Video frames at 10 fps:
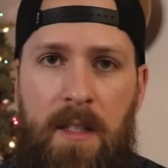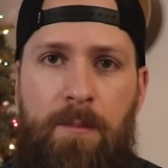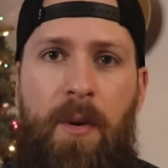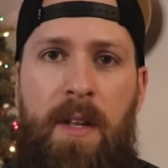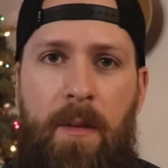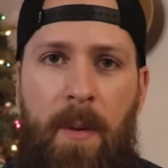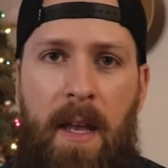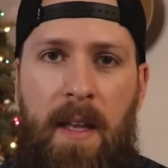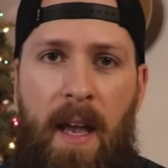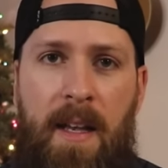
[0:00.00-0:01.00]
doesn't break the
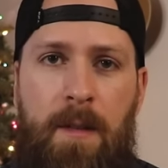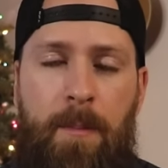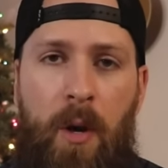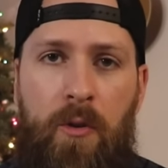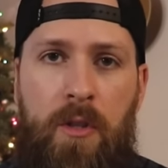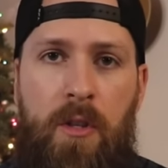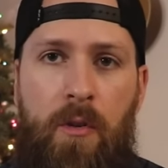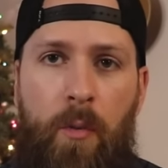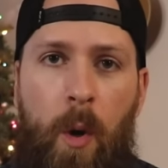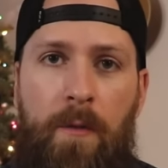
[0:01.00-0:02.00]
bank as opposed
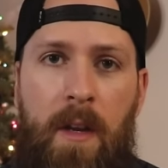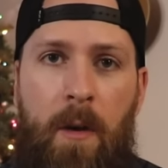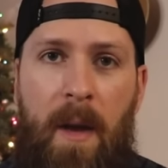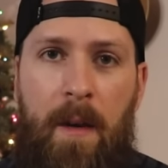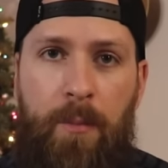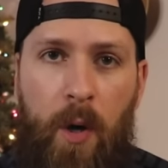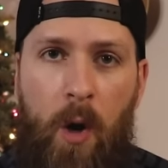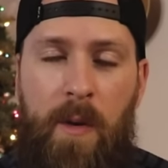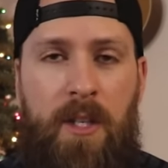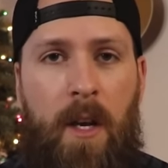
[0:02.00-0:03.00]
to the Røde VideoMic
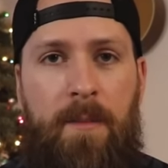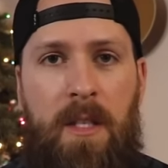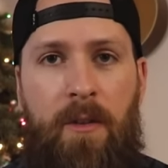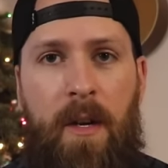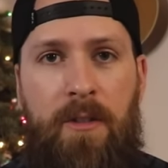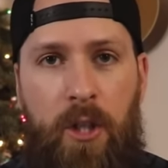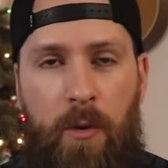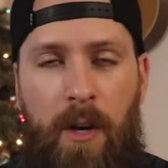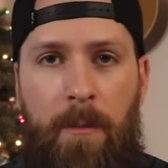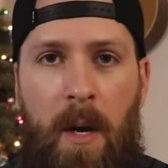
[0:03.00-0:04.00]
Pro, which comes in around
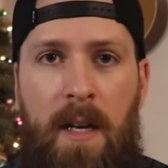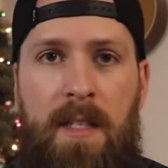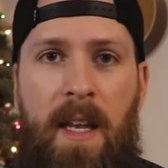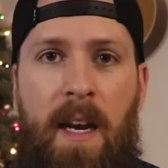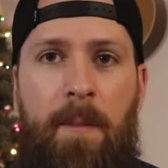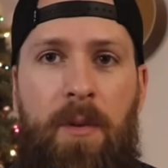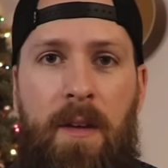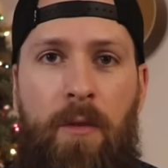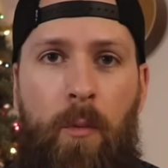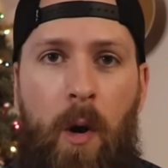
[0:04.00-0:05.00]
200 bucks, and I
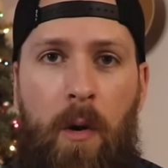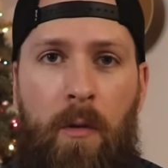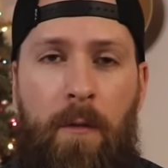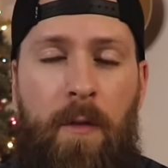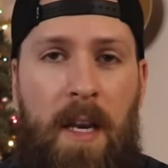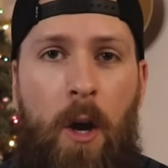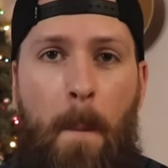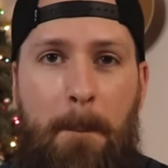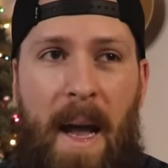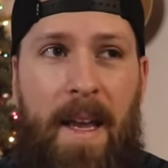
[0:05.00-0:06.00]
believe the Røde
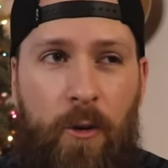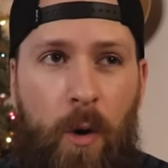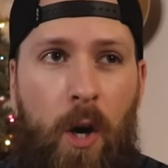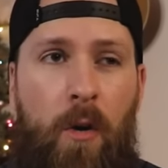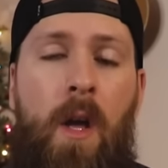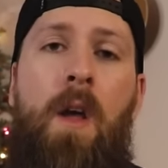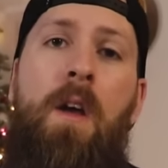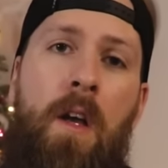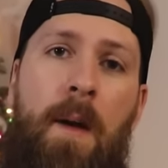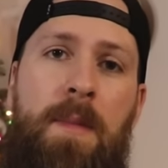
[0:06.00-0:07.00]
VideoMicro
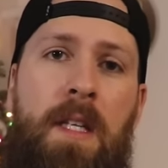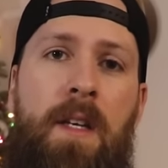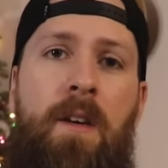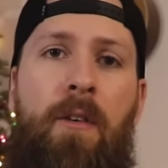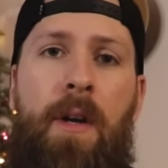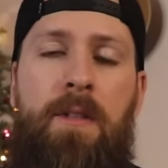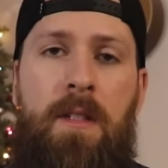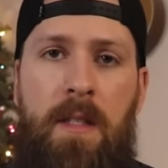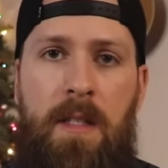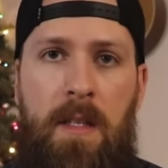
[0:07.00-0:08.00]
comes in around
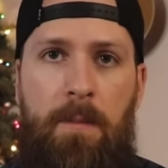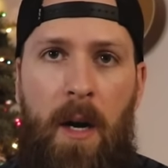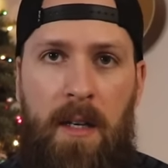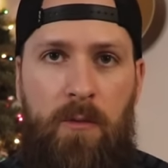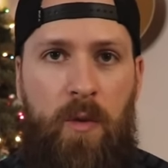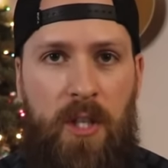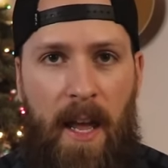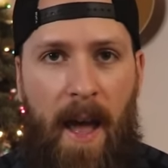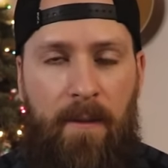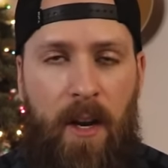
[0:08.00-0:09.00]
60 bucks, which I
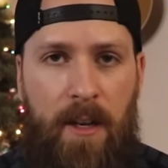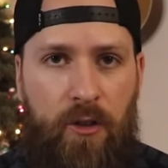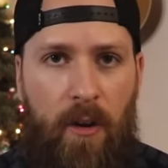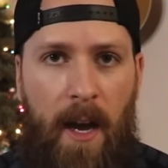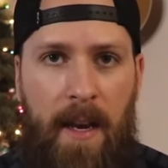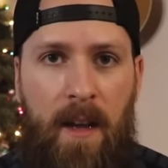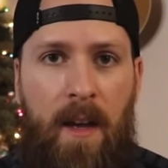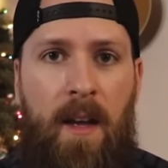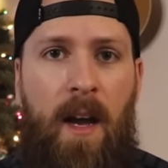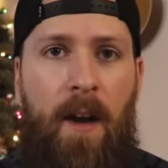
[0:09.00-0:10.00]
have not tried.
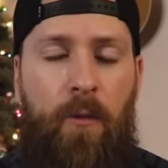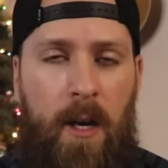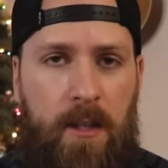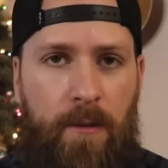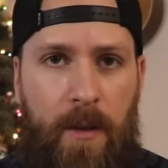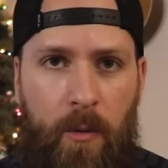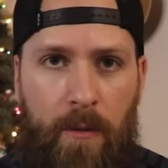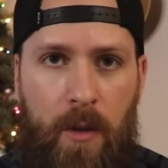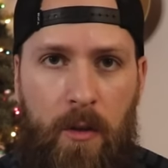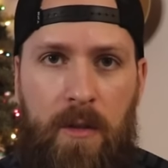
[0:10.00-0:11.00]
I've watched a few
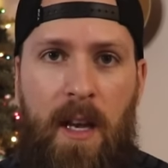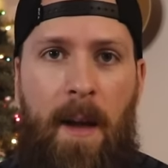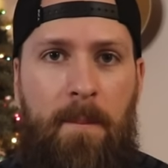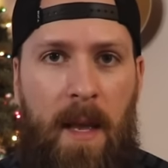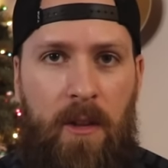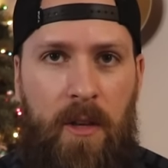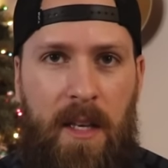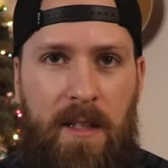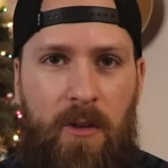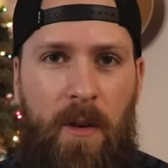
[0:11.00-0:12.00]
reviews. I may look
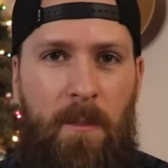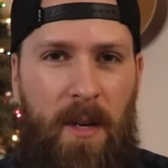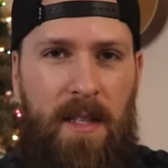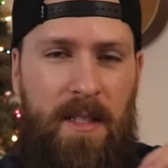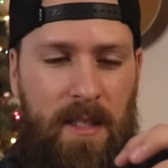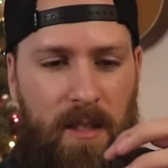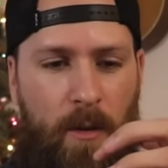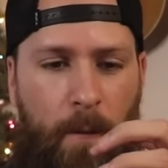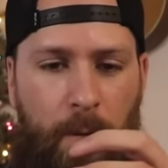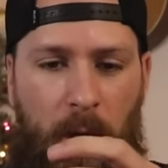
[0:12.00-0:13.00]
into it, but it's this
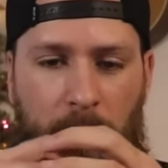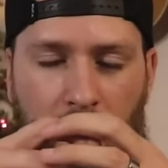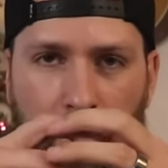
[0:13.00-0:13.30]
little fluffy